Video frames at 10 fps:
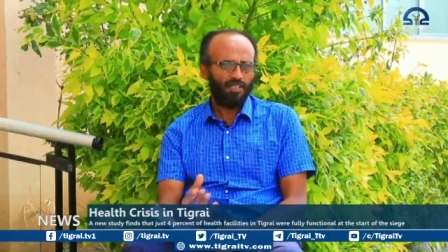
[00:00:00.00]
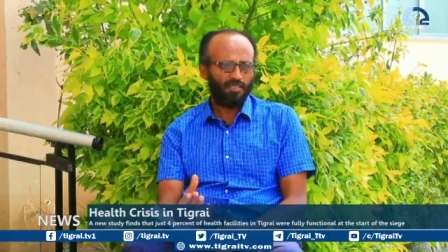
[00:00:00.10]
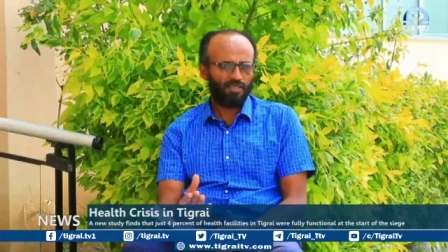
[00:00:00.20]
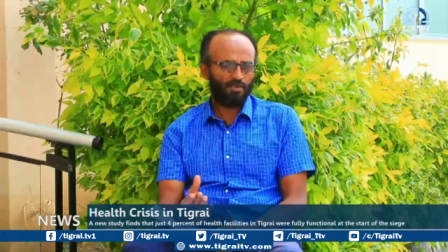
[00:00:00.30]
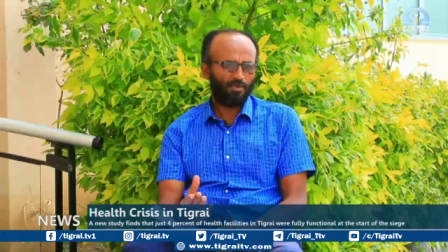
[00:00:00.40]

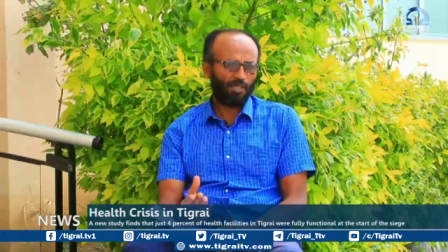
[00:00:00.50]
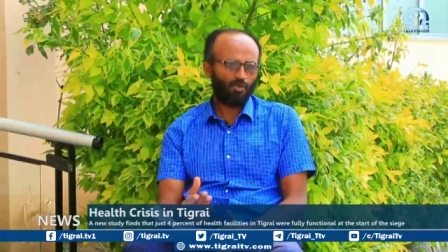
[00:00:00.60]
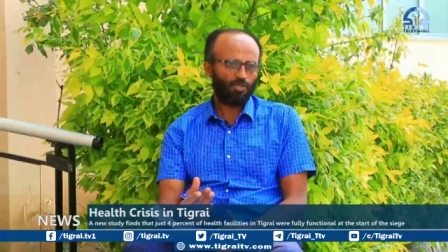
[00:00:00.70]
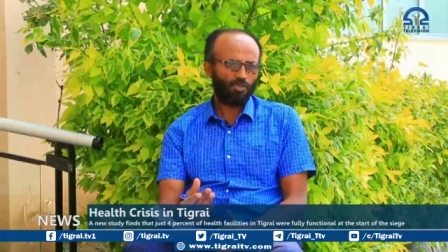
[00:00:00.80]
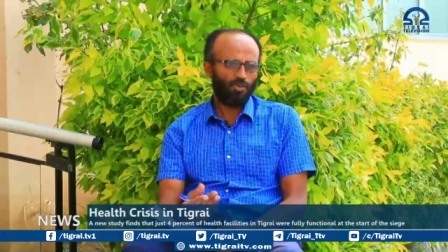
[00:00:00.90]
Were, there
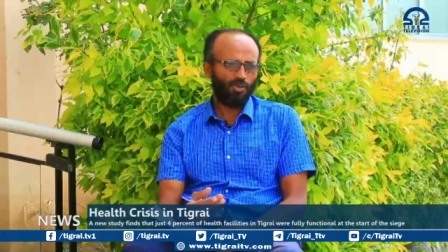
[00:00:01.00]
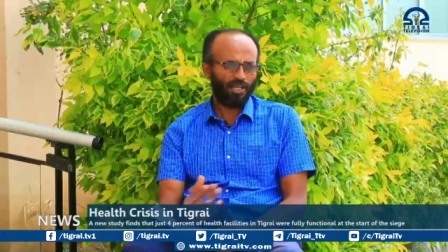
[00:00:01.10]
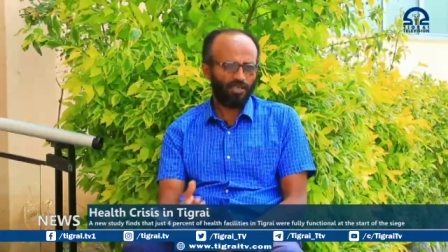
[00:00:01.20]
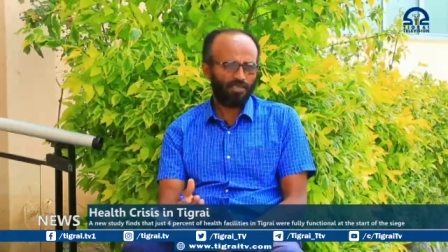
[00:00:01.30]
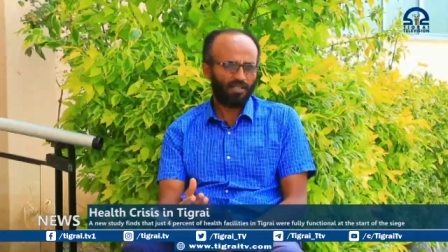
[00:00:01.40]
was no
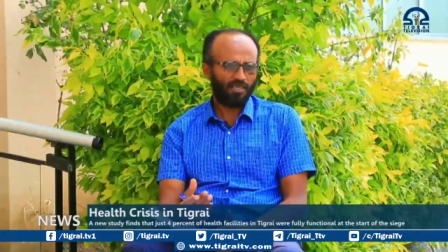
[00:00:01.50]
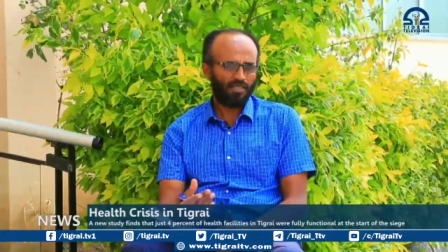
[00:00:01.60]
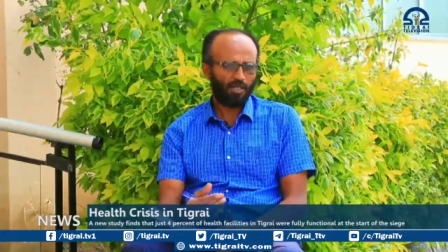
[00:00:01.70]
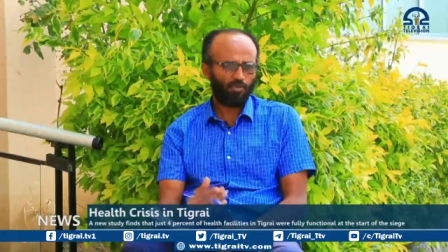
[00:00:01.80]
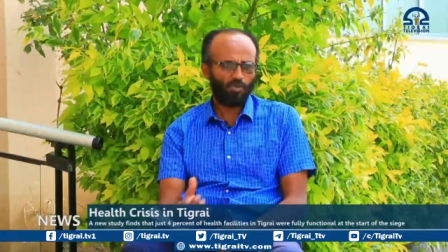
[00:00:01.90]
ANC.
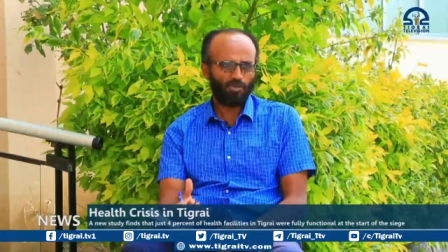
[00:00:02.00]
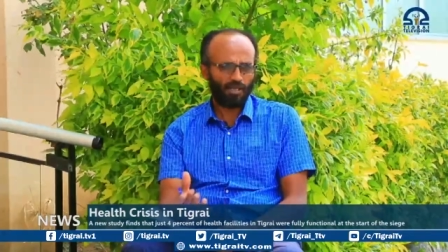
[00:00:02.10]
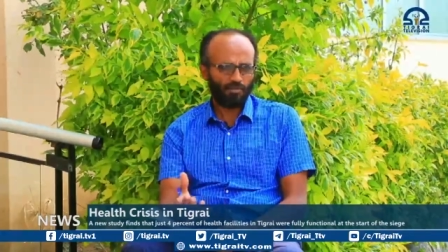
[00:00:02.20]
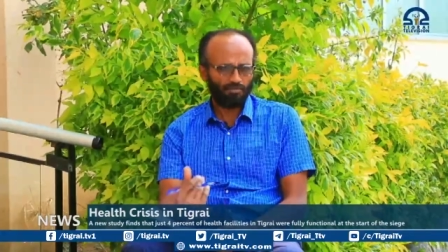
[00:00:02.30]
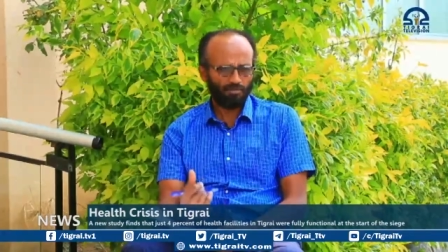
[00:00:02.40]
They could not
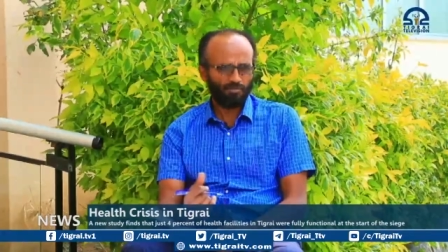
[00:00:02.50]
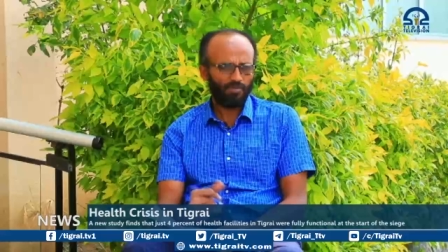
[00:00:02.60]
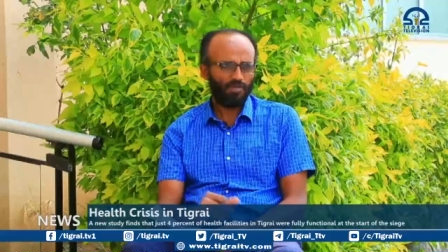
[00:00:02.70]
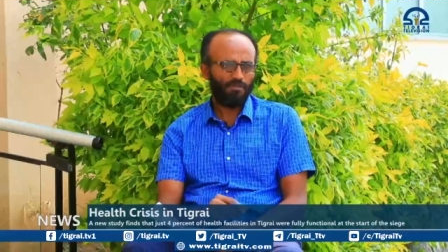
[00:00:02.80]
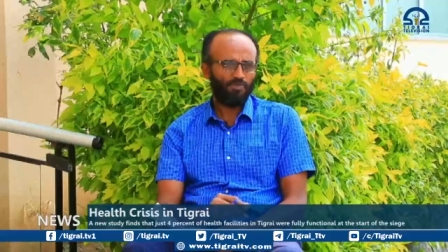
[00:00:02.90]
come
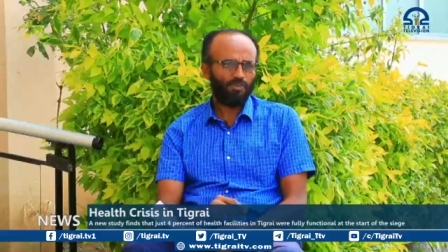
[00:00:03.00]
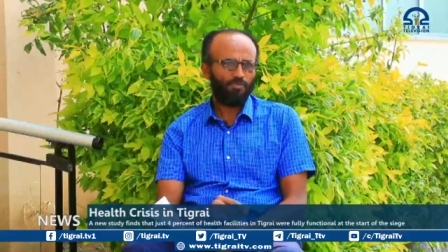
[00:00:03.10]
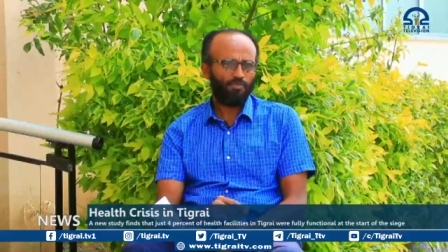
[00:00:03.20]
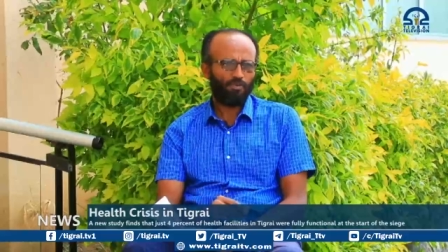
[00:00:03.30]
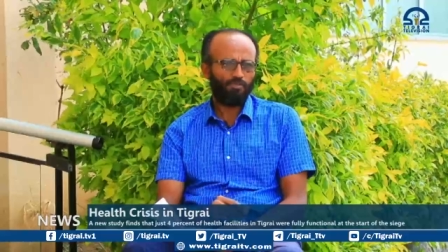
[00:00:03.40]

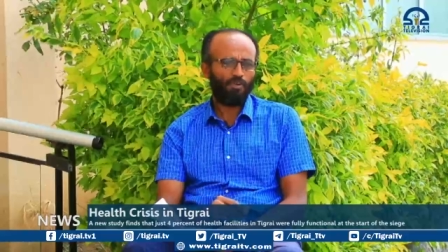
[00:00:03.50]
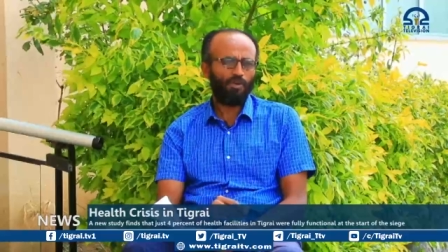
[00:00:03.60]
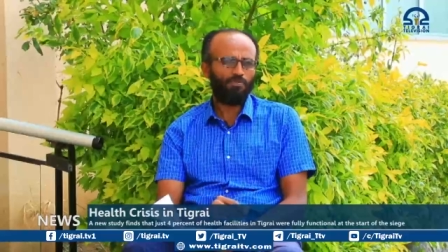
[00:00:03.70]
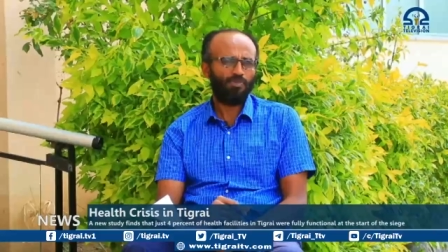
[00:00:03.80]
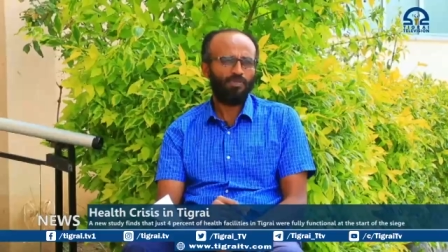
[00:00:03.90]
for
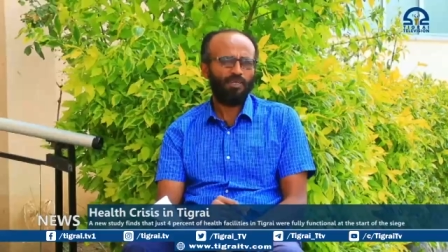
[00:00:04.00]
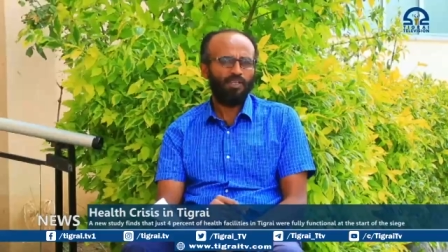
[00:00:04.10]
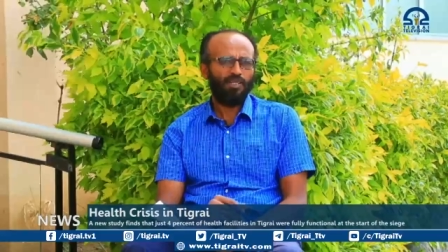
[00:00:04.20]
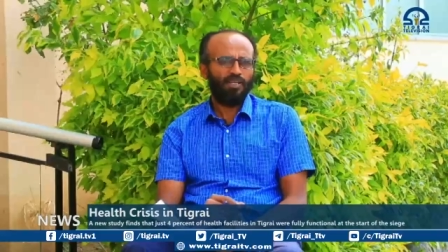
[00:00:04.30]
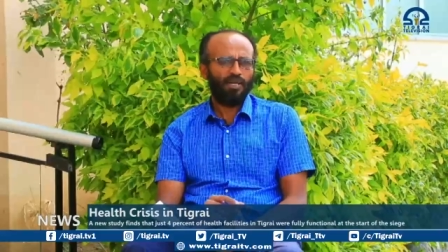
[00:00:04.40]
follow-up.
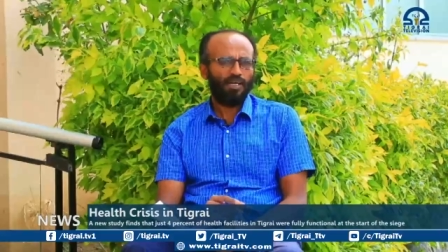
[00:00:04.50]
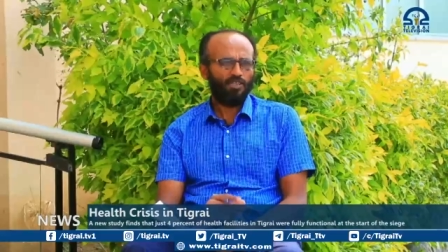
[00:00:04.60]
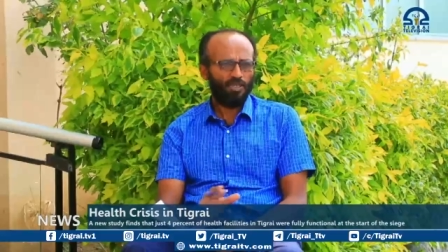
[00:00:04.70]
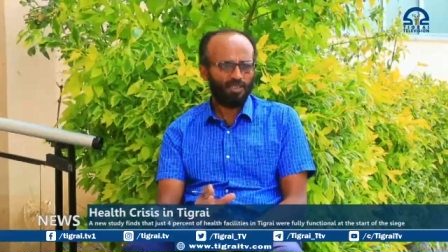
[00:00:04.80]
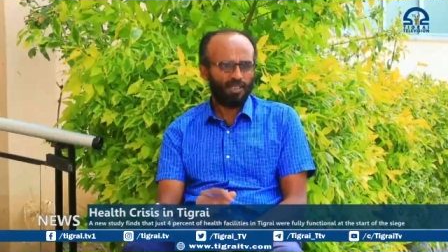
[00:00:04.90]
And
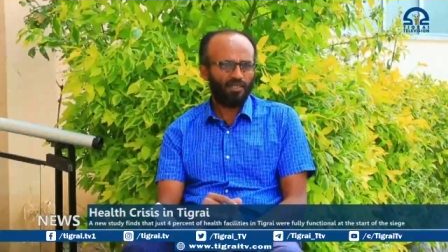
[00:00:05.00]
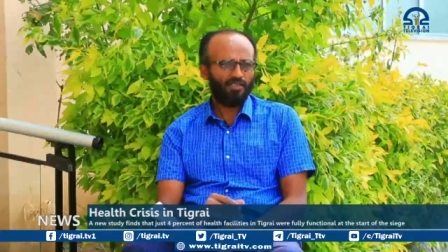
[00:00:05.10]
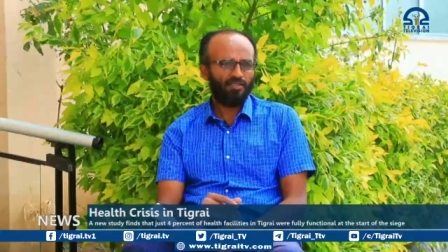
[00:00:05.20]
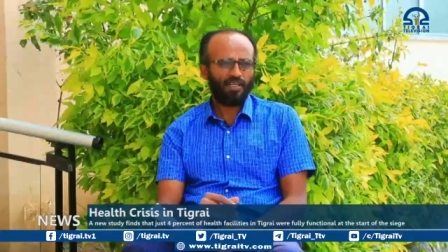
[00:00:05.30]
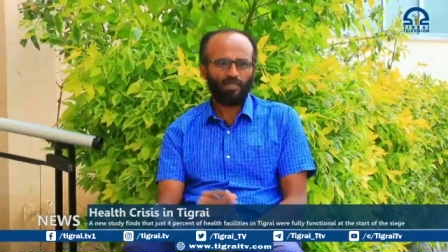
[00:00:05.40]
children,
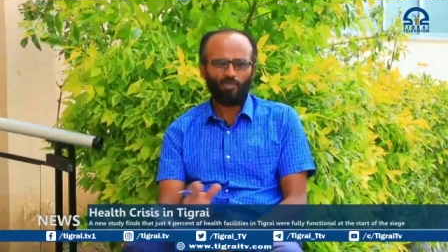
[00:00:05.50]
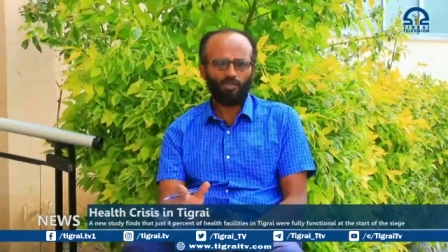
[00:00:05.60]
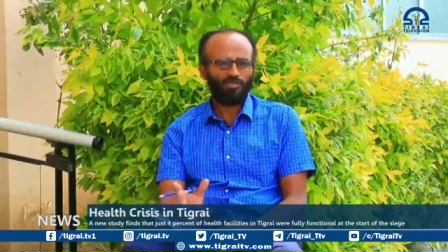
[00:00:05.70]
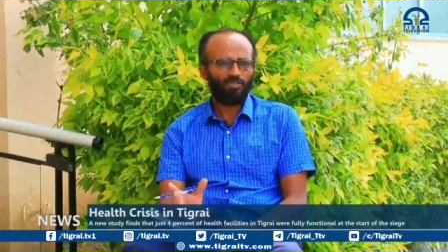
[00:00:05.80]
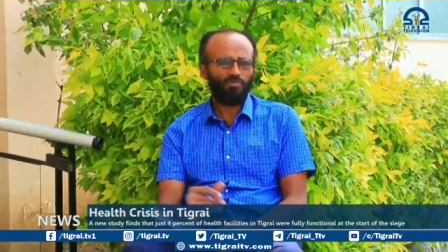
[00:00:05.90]
they could
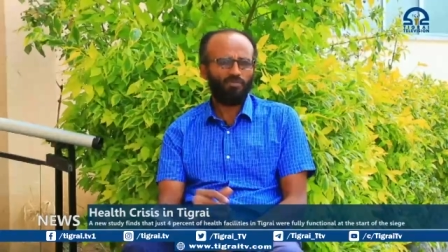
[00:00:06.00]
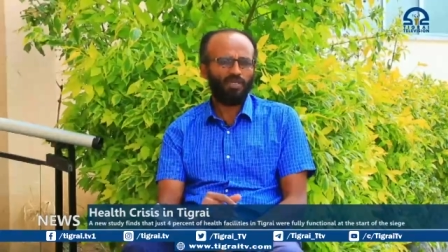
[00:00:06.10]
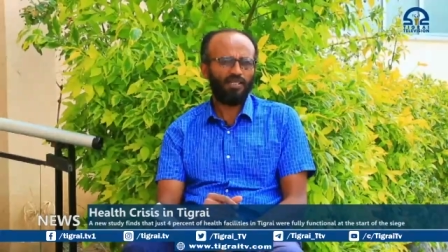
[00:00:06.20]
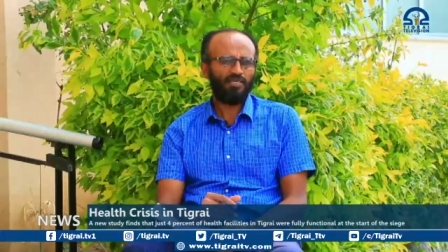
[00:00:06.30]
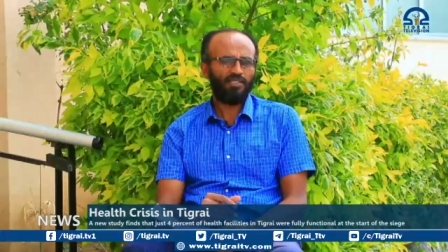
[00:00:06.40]
not
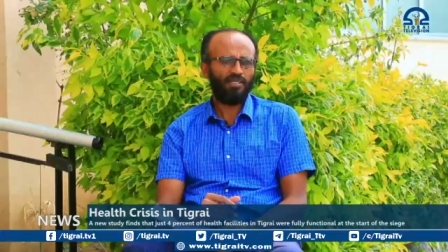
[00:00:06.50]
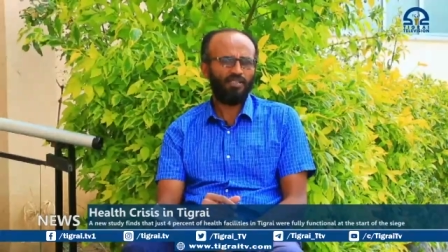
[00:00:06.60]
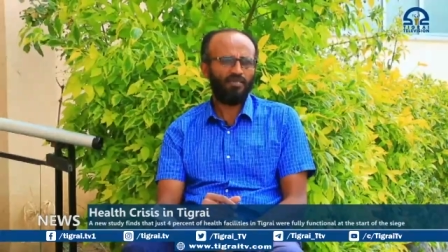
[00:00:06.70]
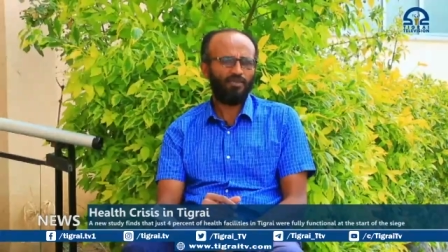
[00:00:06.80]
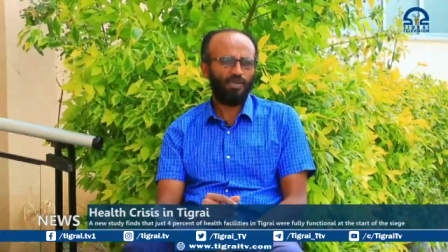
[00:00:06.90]
be seen
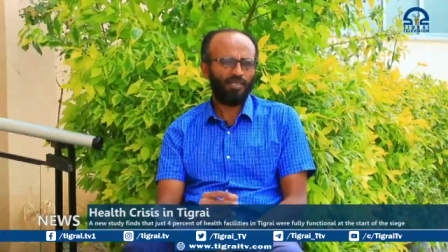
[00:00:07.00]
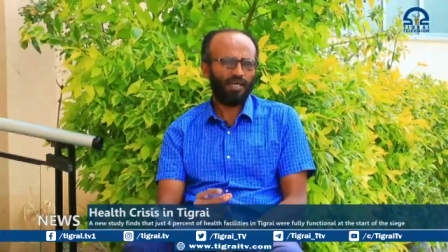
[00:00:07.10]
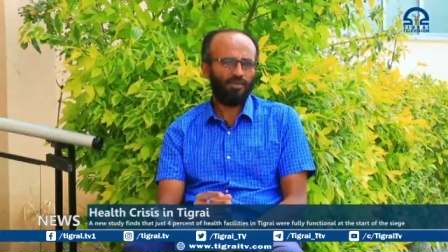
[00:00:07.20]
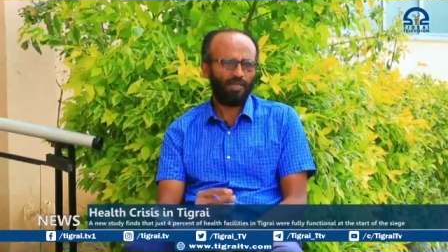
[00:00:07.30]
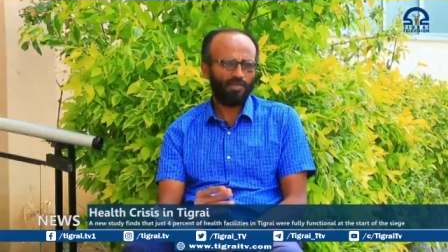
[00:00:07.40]
when they,
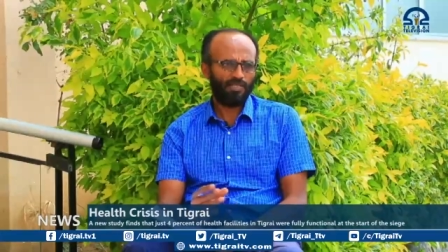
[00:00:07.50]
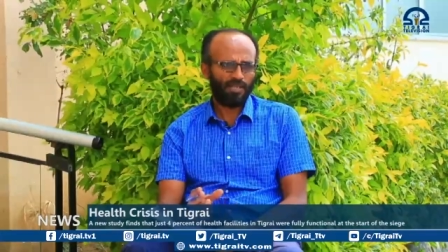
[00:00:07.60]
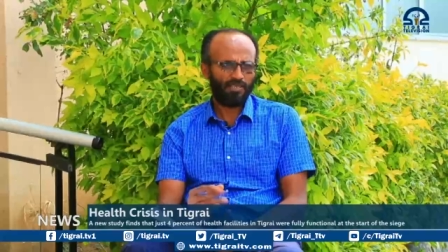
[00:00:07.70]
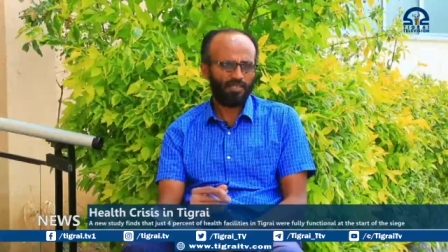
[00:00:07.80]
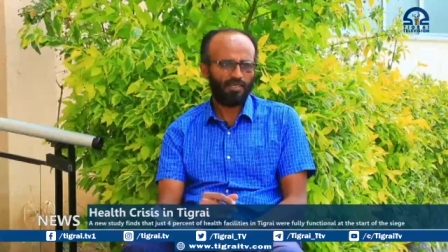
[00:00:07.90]
have, when they are
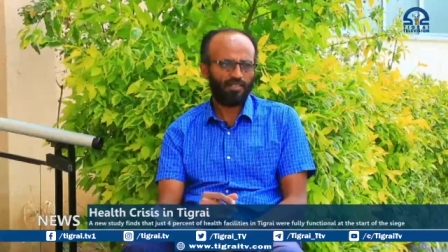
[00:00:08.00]
sick.